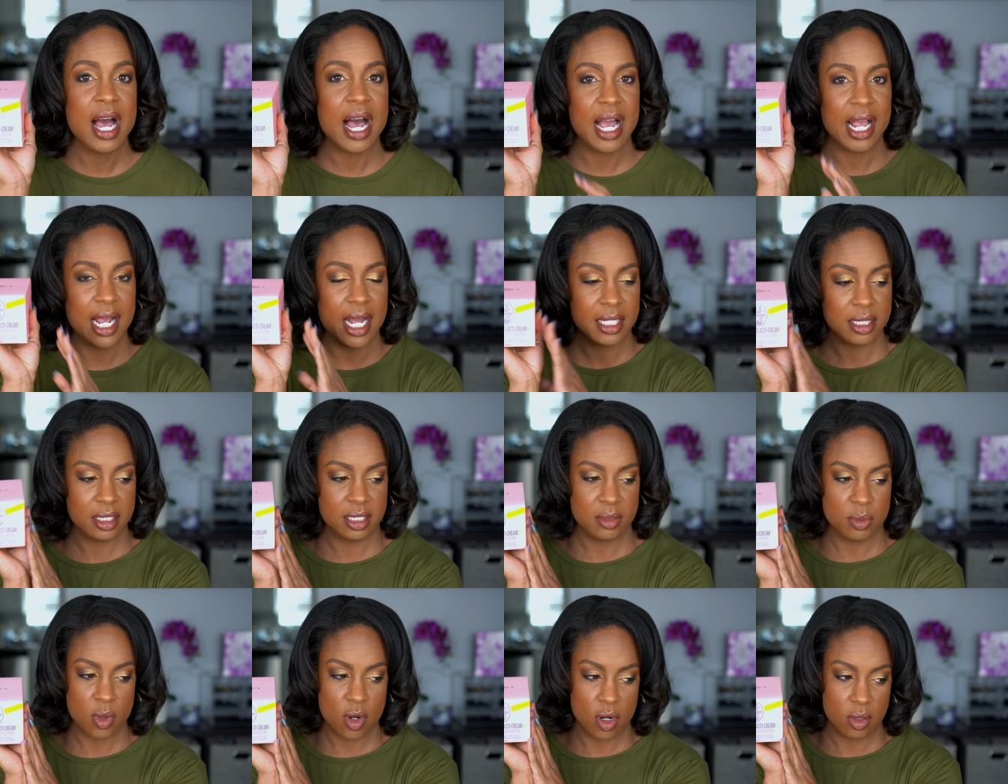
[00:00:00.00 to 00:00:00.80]
I got the
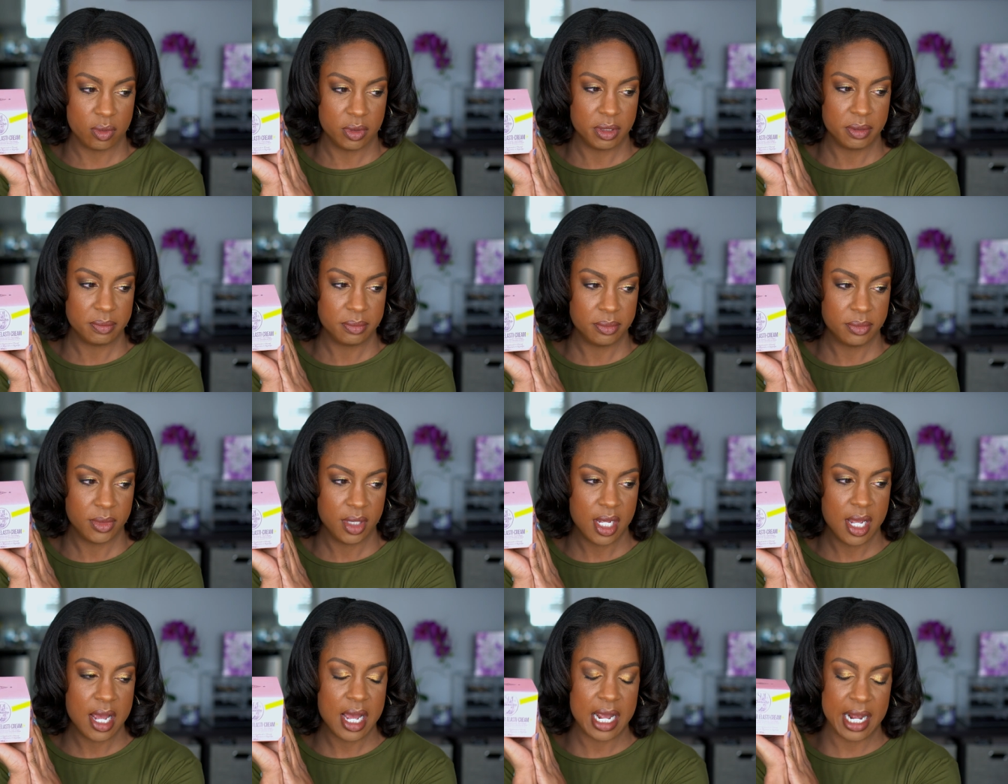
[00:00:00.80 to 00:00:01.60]
small one.
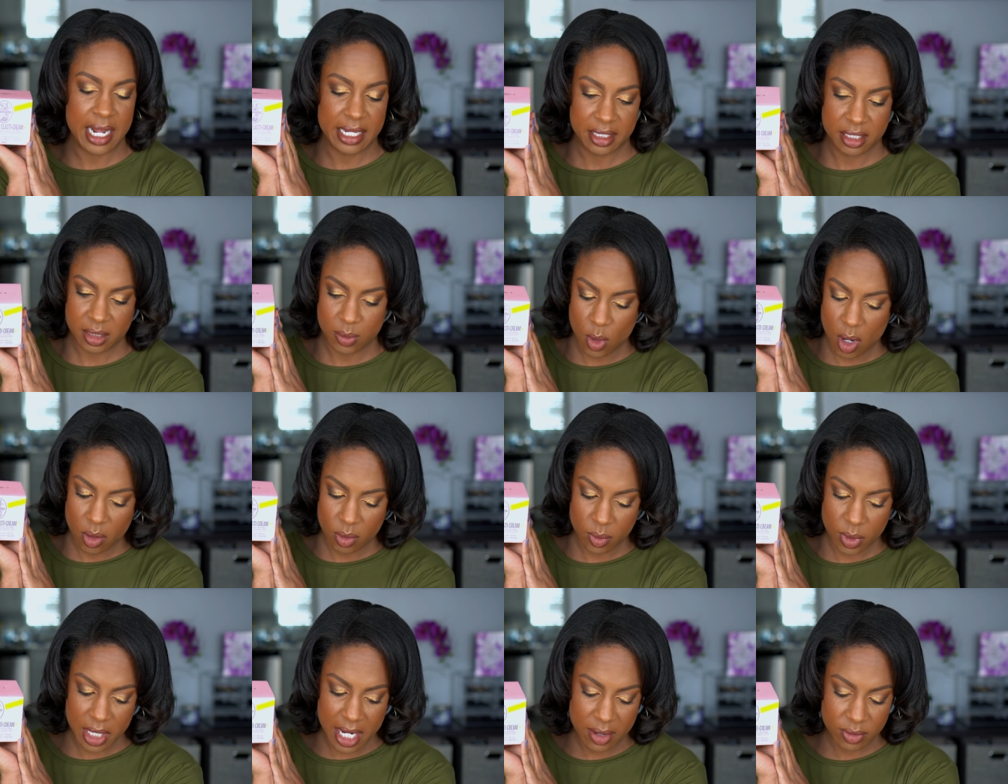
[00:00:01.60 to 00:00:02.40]
I got the small
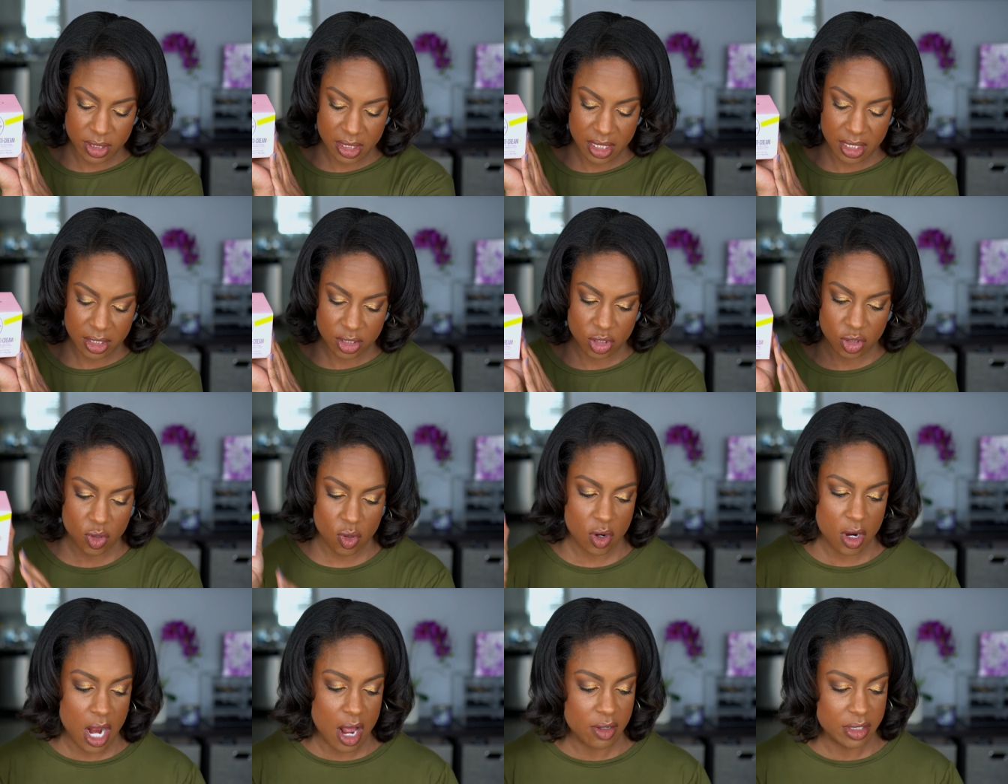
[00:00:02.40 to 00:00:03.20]
one when I was in the
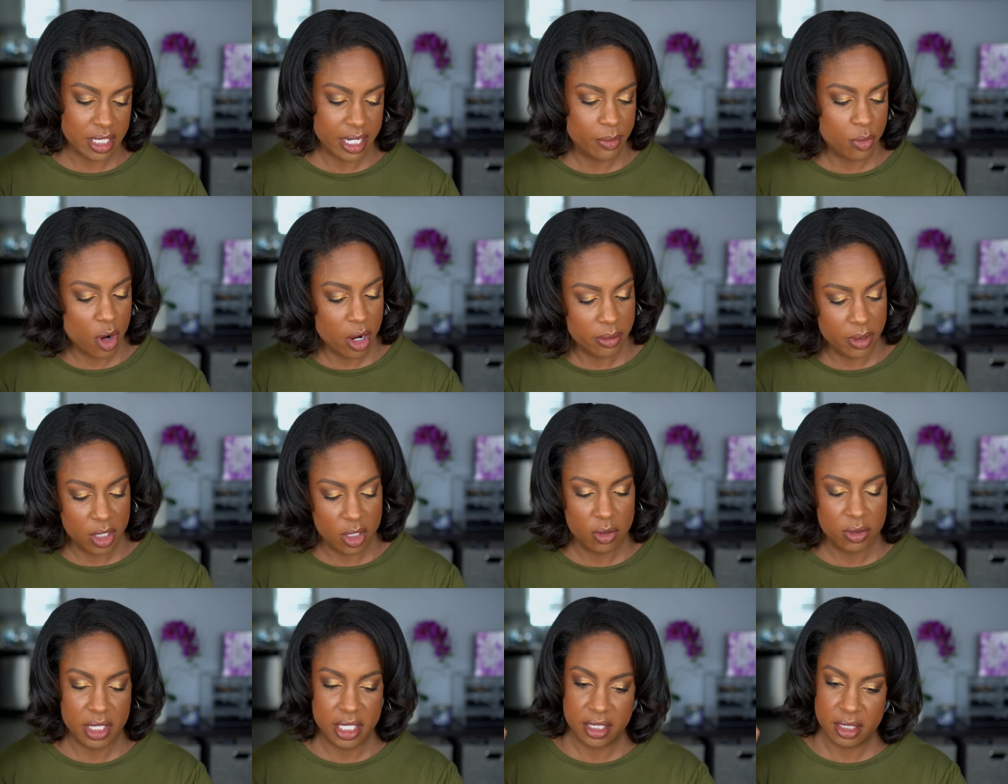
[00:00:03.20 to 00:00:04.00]
store. I was like, Barbie, you
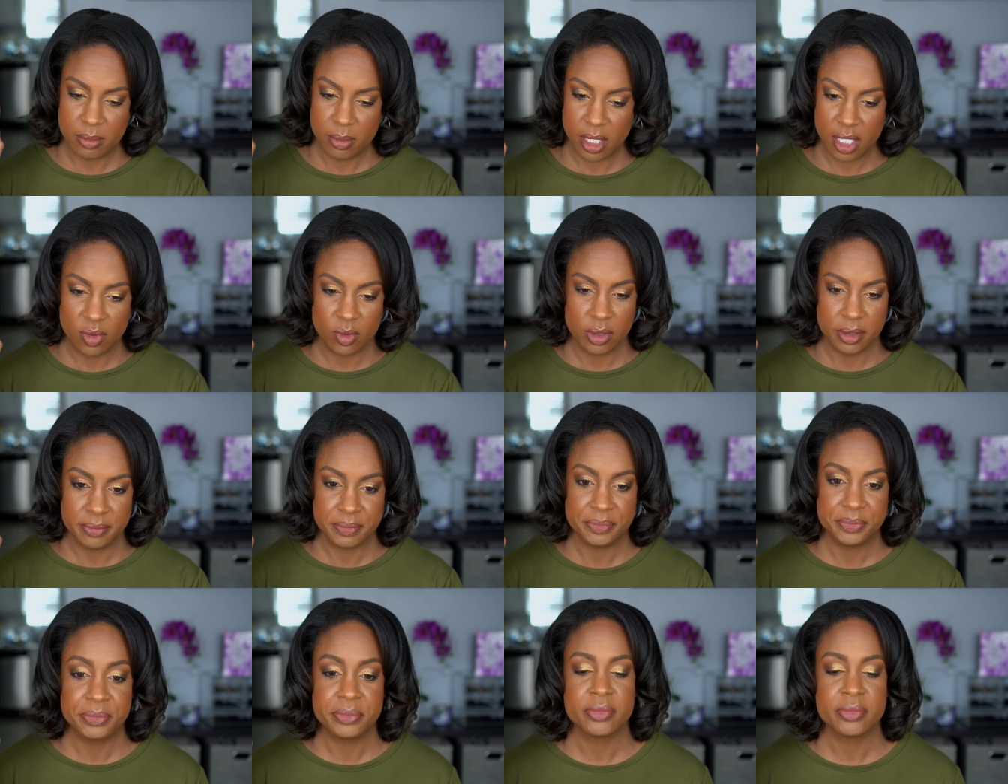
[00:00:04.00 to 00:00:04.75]
don't need the big one.